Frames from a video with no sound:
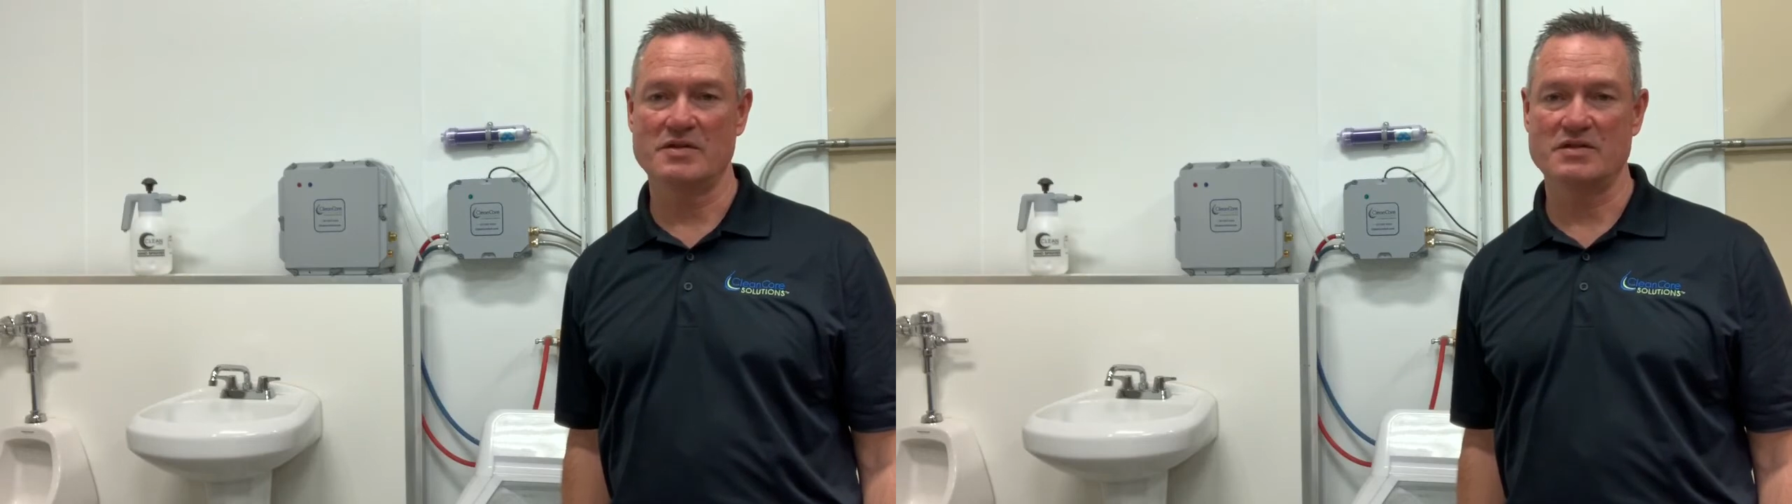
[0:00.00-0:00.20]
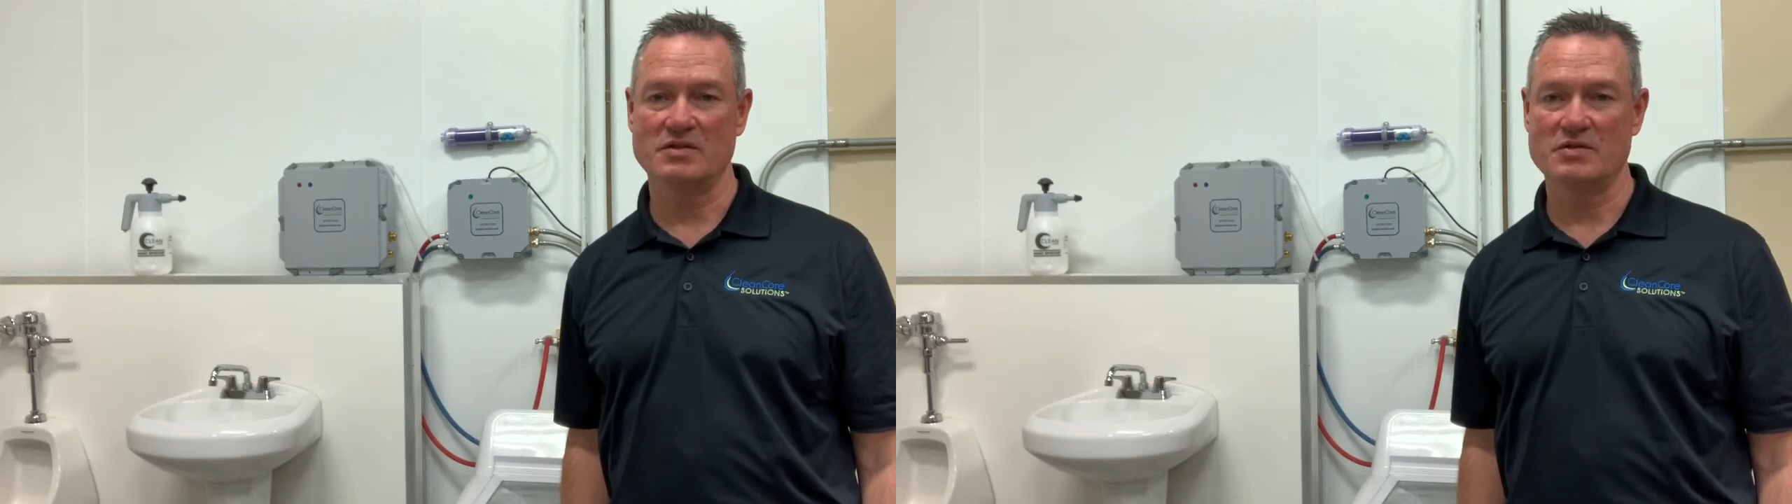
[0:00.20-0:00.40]

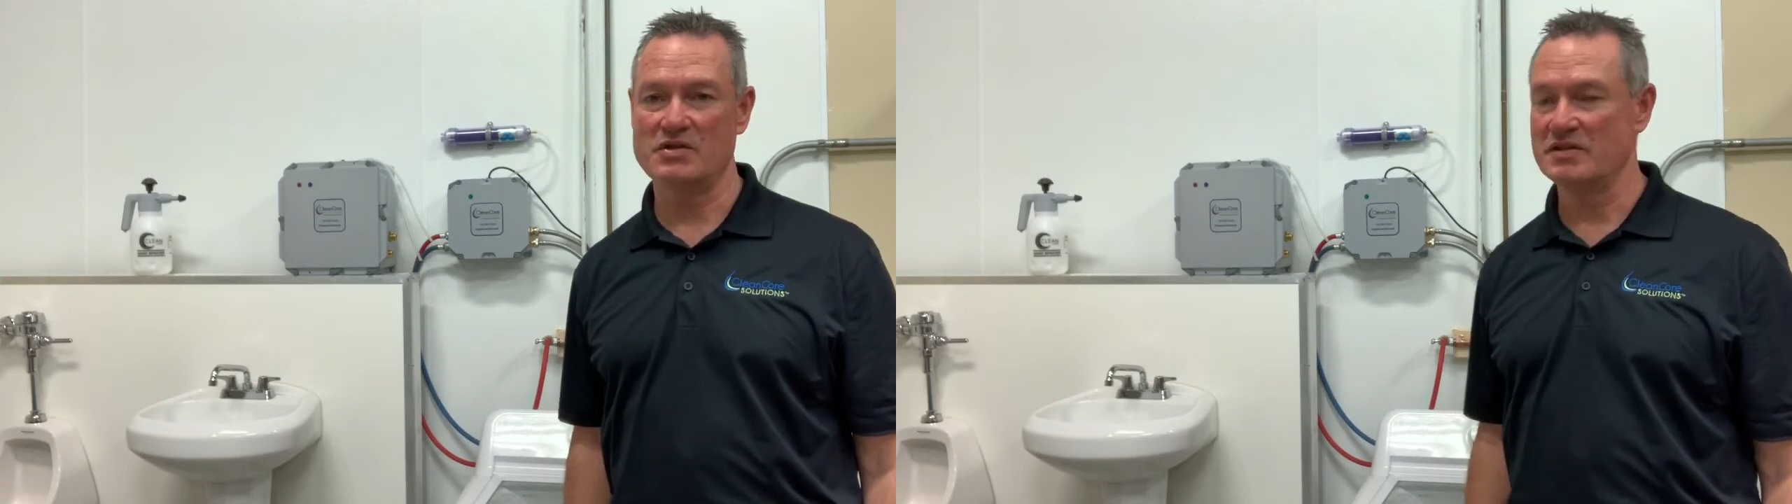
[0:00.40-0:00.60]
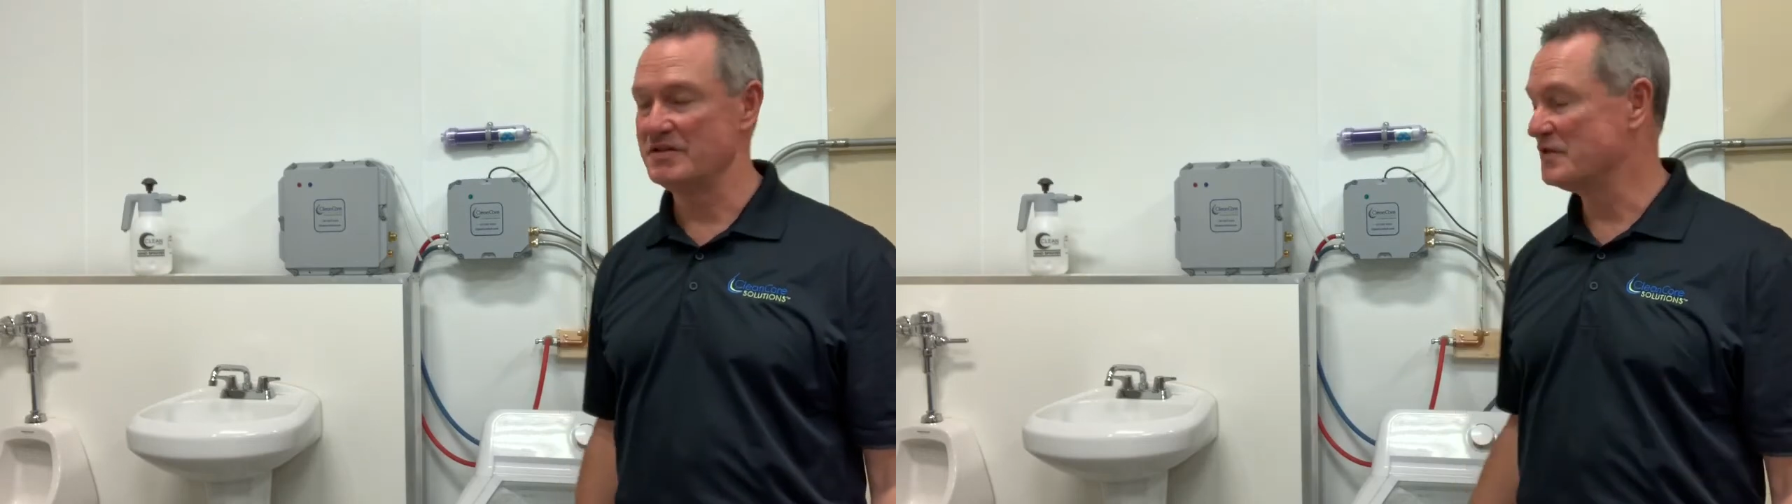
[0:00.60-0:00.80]

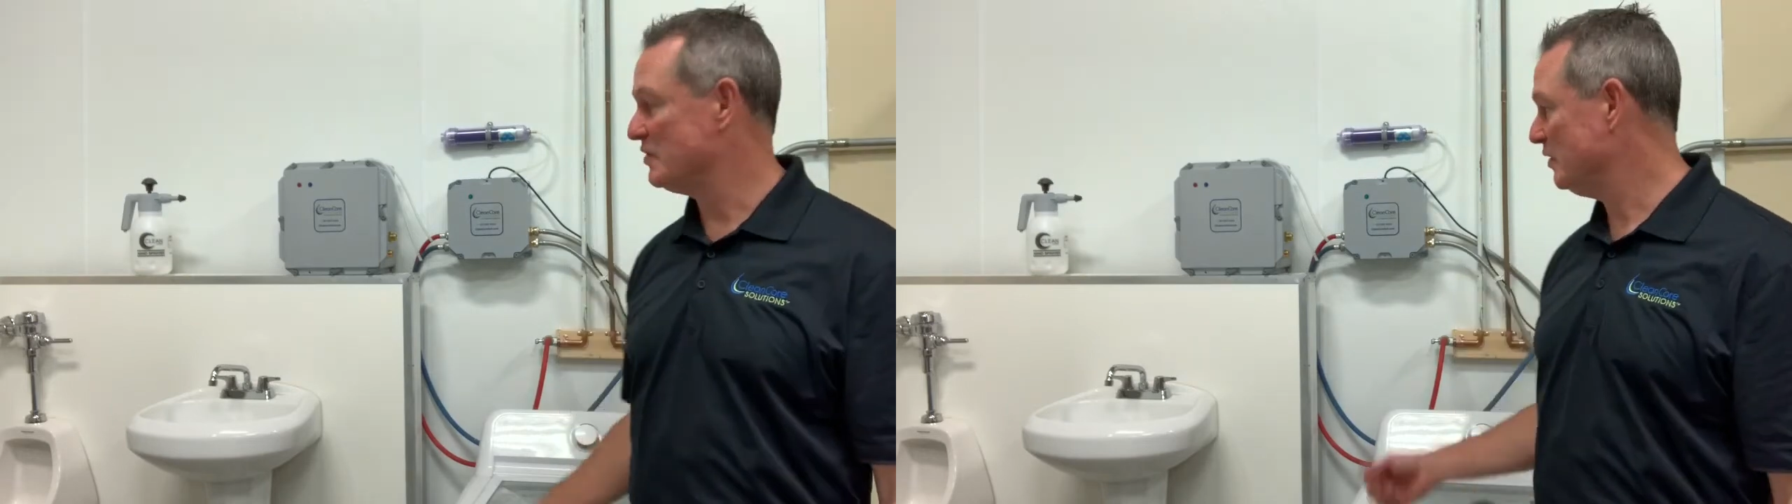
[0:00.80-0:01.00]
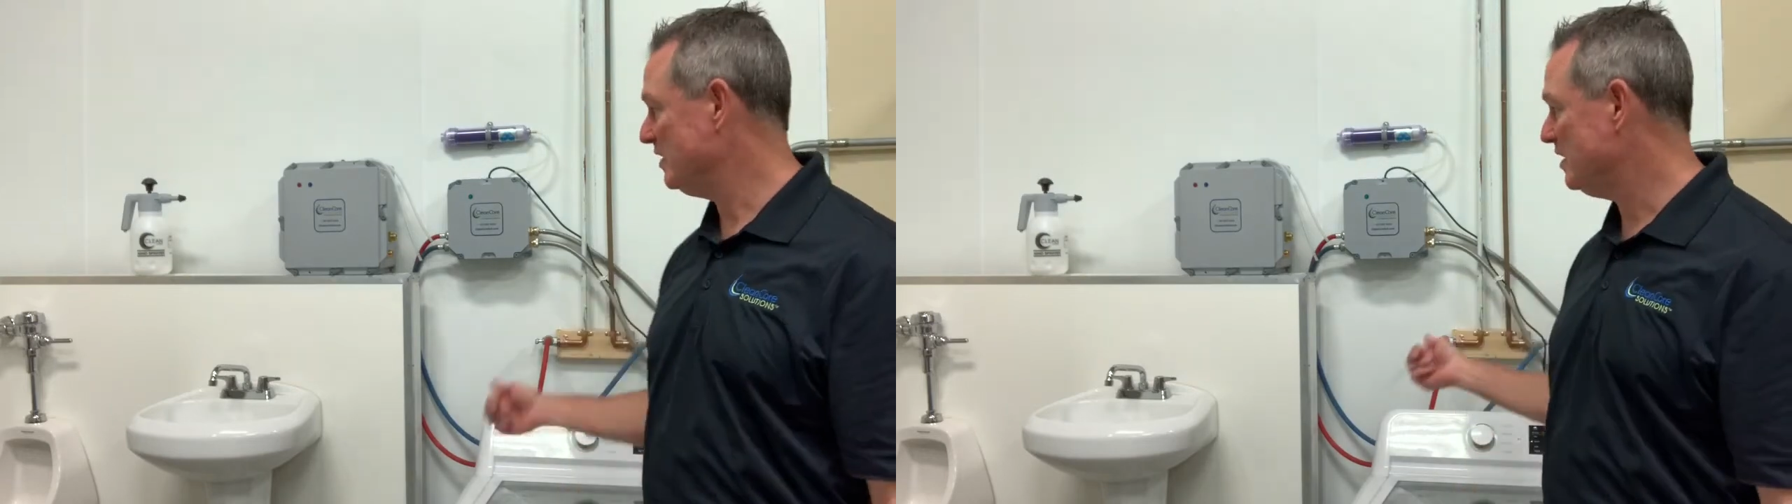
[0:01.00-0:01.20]
Solutions
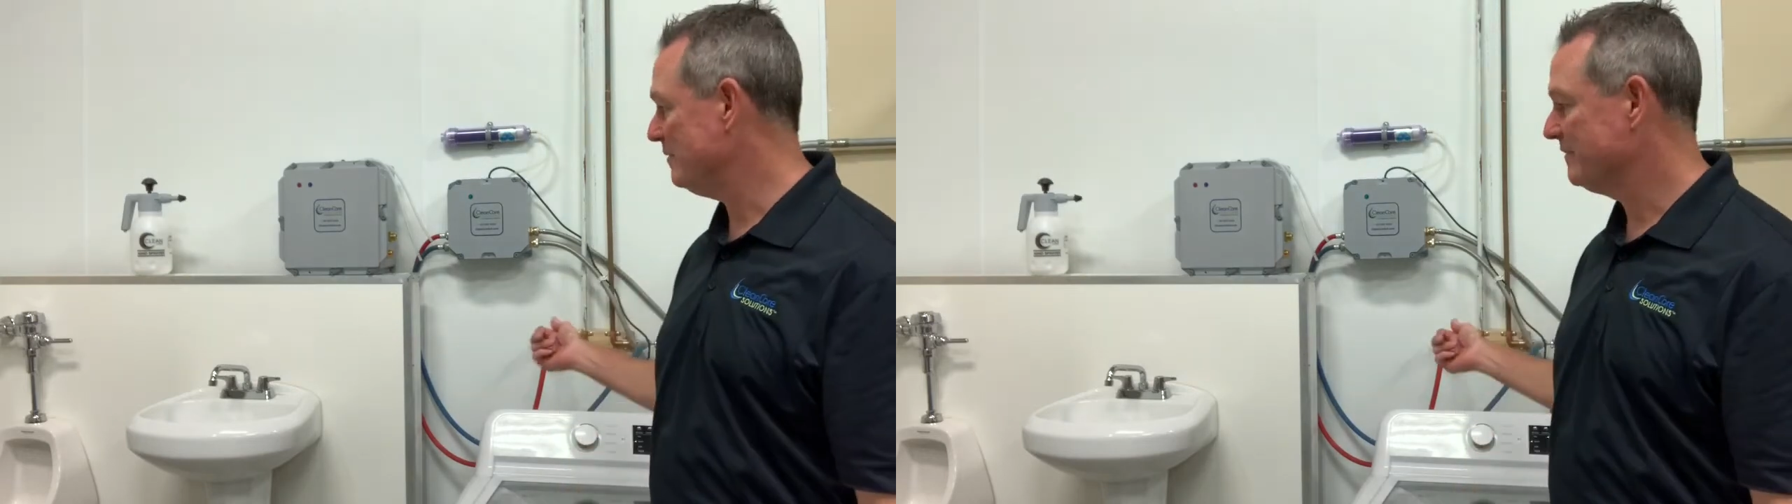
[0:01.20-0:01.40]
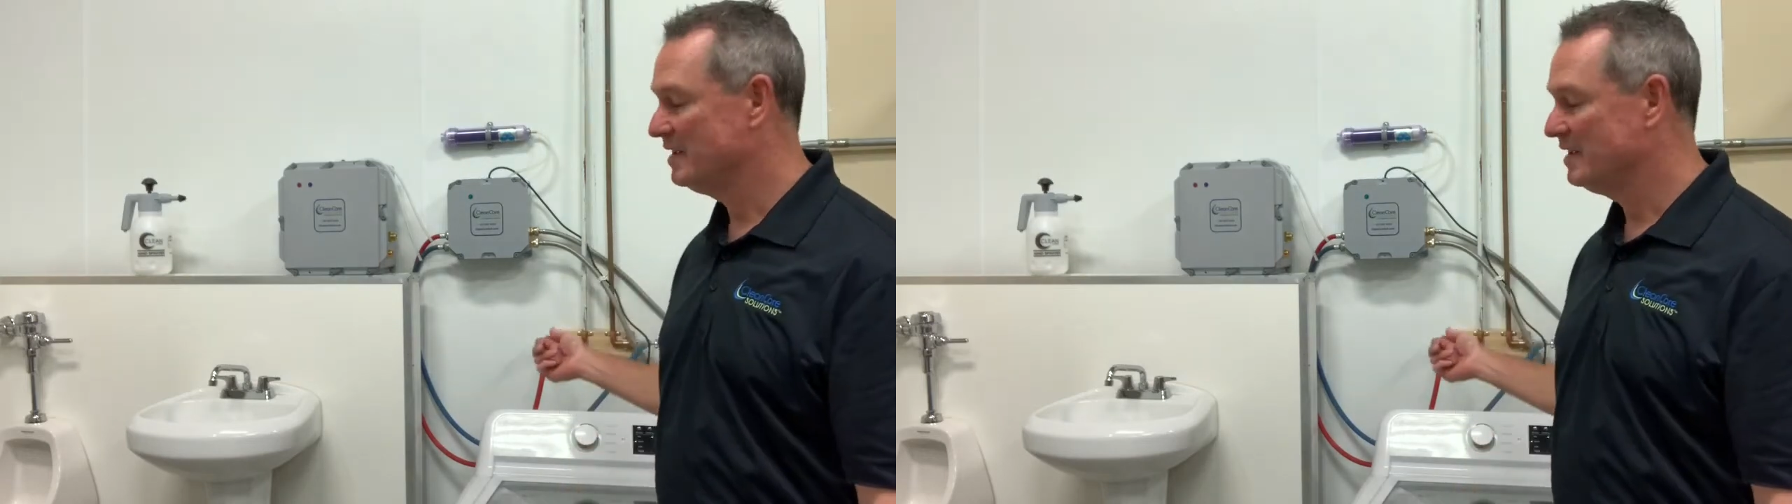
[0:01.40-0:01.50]
studio.